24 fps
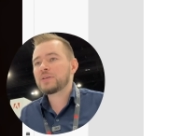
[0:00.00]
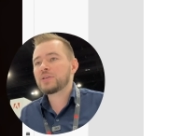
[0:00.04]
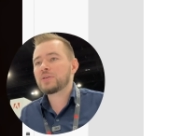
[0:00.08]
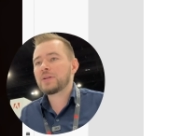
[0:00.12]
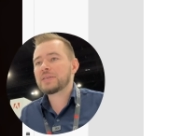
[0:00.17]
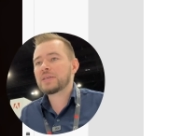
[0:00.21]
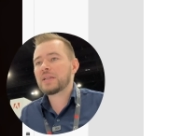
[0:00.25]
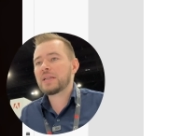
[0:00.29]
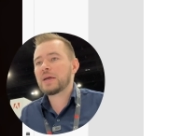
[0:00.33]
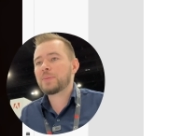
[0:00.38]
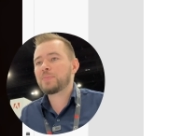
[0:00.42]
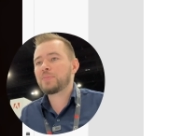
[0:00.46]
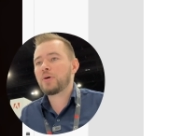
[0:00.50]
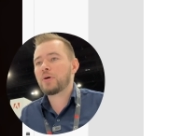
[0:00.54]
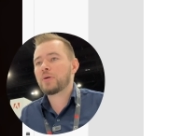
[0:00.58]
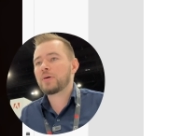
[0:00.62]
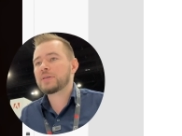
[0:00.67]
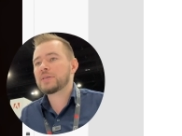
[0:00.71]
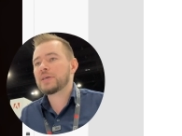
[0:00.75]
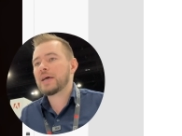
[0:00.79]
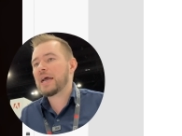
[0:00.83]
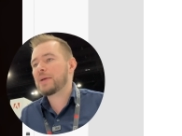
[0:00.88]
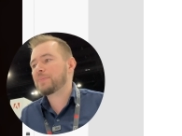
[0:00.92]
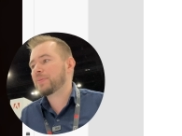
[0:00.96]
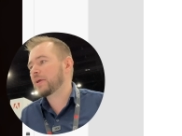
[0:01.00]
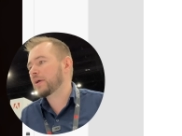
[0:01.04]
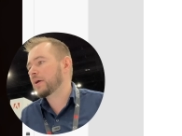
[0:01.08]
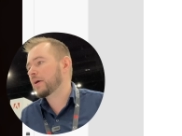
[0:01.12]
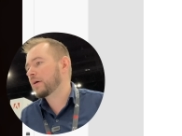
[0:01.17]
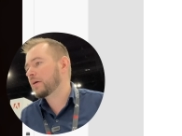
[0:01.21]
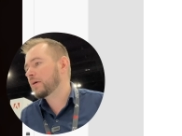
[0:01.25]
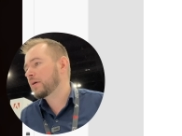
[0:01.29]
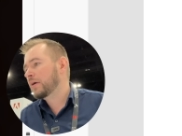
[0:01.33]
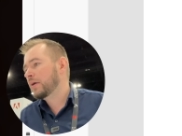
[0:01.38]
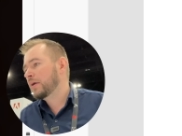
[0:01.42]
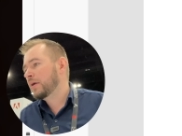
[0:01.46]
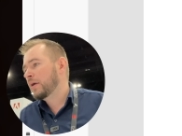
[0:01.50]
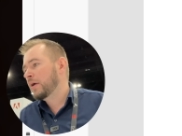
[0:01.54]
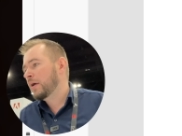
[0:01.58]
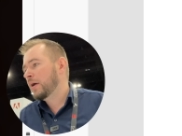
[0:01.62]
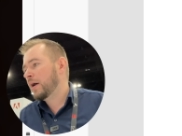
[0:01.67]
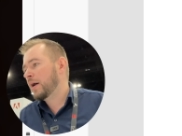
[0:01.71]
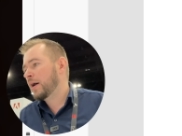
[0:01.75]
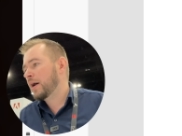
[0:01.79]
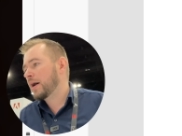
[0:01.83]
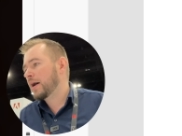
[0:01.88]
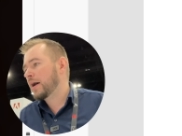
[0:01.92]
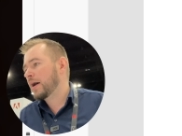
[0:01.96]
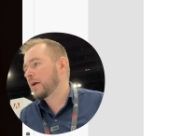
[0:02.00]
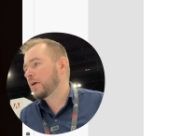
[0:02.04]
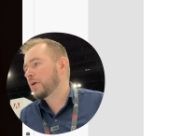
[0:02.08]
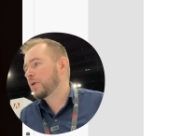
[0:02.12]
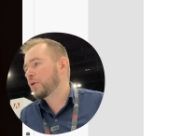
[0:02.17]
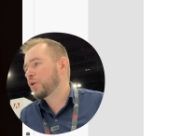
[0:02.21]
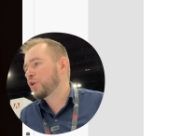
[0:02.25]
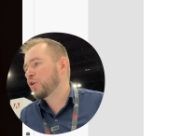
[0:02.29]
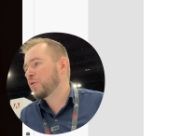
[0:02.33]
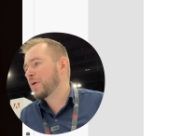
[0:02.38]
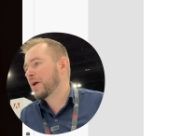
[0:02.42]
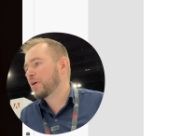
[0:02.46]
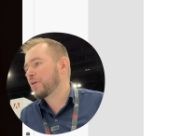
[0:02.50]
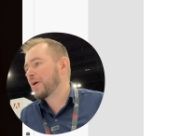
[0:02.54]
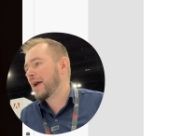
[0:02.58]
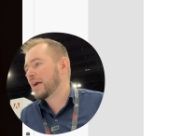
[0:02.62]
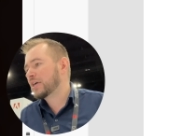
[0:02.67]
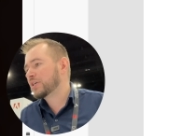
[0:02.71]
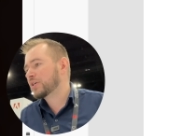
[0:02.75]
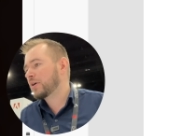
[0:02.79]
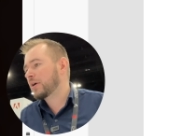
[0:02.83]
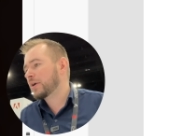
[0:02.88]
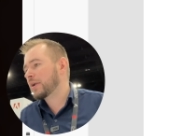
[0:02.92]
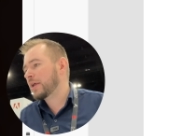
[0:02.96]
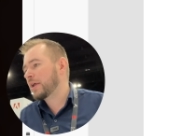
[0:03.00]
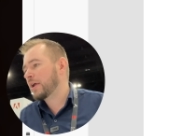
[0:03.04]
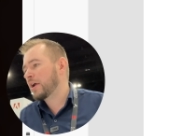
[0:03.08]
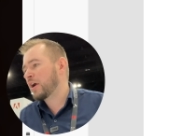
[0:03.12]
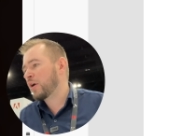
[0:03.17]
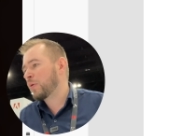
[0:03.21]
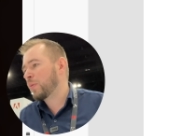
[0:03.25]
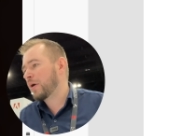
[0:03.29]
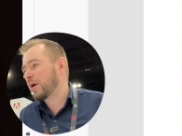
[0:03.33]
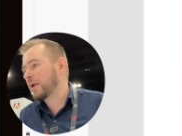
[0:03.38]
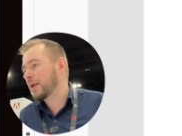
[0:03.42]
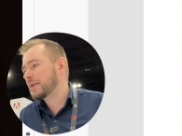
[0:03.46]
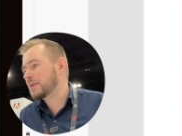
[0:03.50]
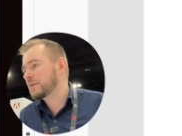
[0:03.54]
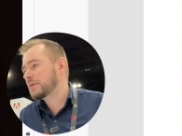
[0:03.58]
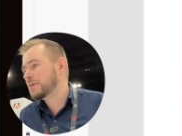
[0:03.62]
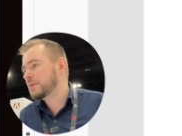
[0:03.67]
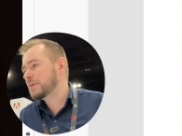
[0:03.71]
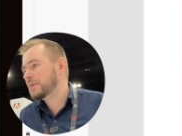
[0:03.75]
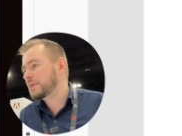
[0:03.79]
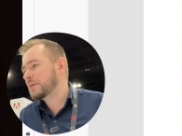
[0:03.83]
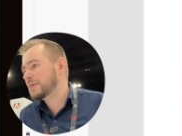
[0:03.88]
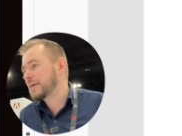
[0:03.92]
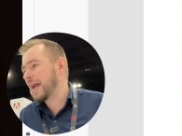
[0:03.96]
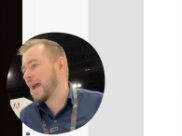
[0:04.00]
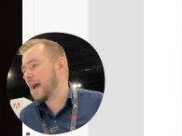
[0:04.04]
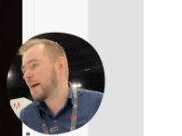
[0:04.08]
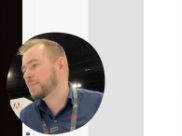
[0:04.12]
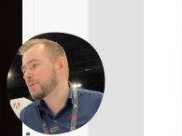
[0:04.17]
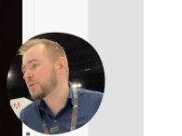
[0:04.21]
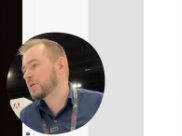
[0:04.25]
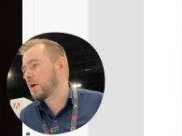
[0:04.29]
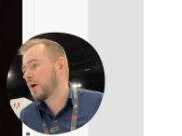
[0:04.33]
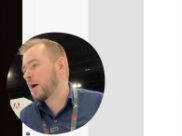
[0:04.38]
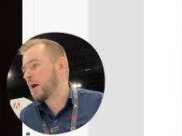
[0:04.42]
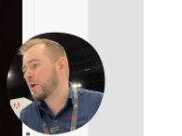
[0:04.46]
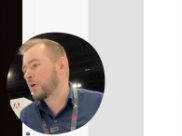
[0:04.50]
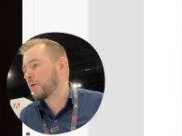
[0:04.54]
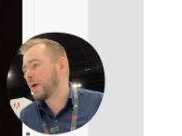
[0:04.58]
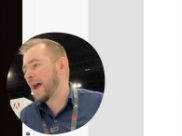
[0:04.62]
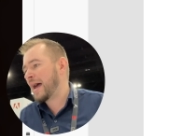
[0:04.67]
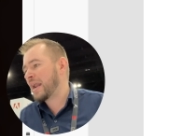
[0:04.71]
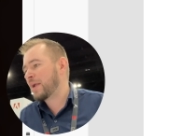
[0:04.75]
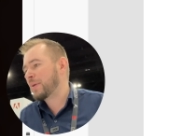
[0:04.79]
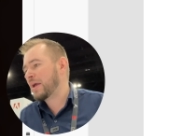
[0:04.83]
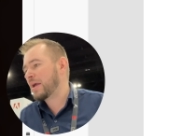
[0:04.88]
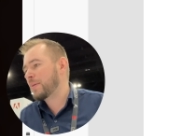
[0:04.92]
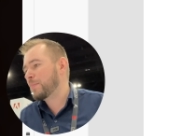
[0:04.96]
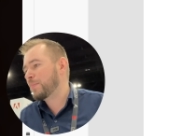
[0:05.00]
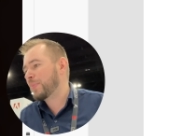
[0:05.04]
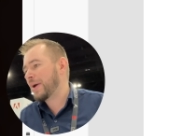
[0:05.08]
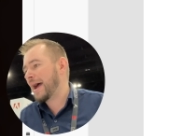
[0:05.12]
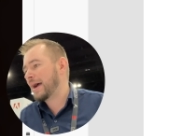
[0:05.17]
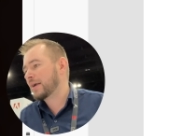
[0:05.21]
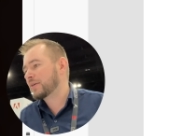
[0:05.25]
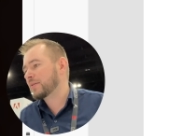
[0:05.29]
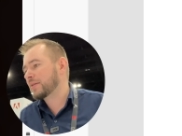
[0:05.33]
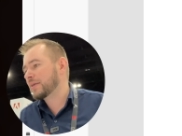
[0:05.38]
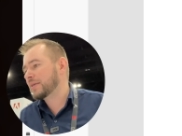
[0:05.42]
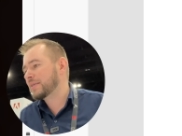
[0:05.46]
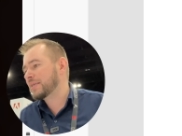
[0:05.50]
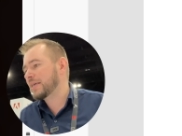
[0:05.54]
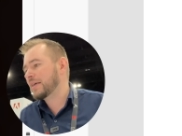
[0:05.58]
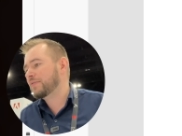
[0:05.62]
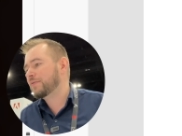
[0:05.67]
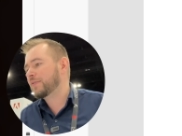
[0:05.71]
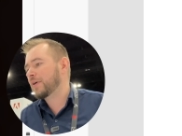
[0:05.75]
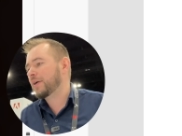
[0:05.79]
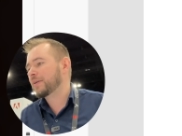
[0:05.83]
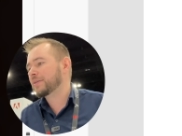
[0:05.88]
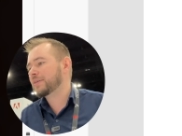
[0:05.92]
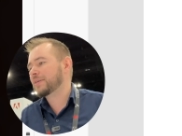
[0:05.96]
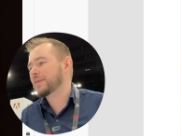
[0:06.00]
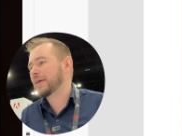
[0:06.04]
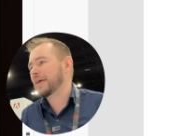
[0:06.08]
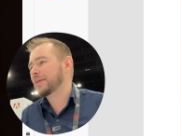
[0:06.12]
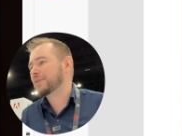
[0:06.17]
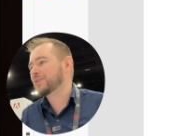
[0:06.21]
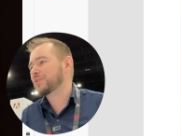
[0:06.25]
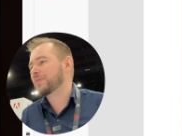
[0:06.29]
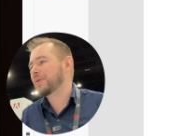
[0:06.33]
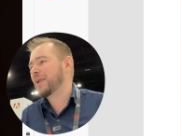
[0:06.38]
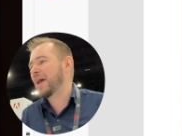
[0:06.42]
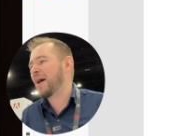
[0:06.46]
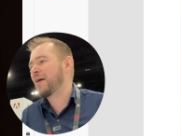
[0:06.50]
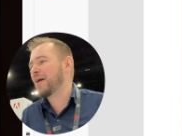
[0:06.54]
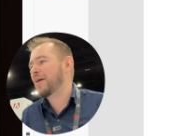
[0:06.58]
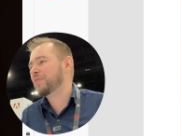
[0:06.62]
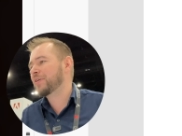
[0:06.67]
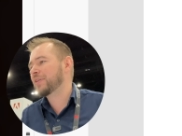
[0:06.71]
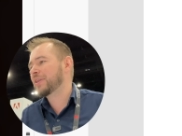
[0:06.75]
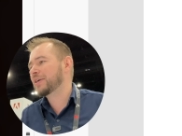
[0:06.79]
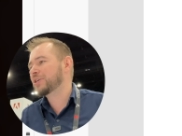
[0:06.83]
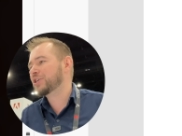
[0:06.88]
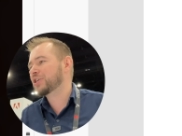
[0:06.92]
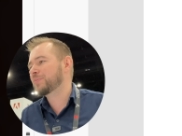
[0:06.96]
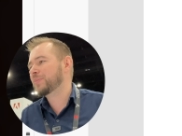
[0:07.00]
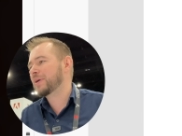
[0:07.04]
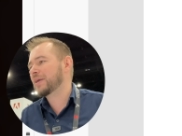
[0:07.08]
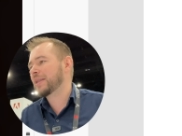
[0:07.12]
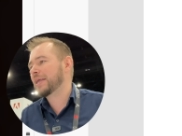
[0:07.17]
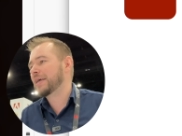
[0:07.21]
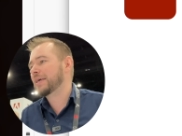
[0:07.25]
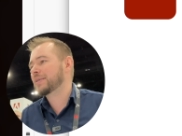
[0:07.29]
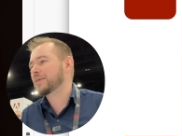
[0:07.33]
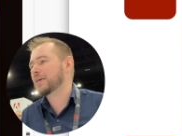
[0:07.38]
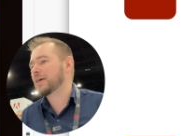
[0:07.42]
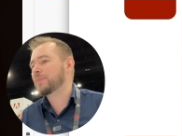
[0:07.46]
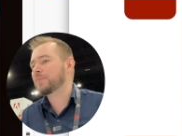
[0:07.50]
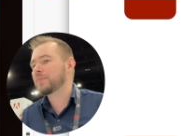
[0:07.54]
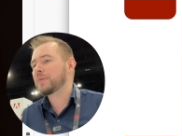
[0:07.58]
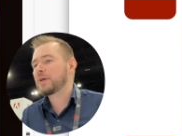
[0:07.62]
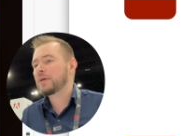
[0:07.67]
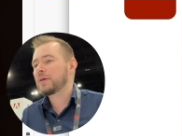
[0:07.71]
So let's click prototype here. Uh, new interaction on here. We're gonna tap to auto animate back to the default state. So now everything should be linked up.